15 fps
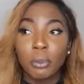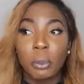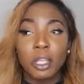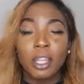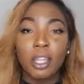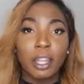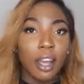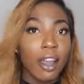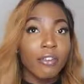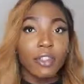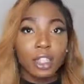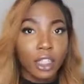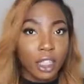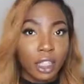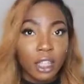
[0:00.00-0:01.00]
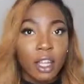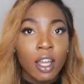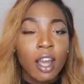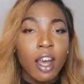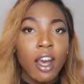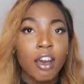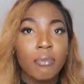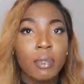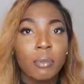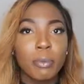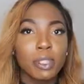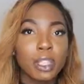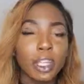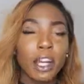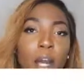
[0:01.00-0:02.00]
so many everything of
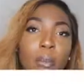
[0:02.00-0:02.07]
people saying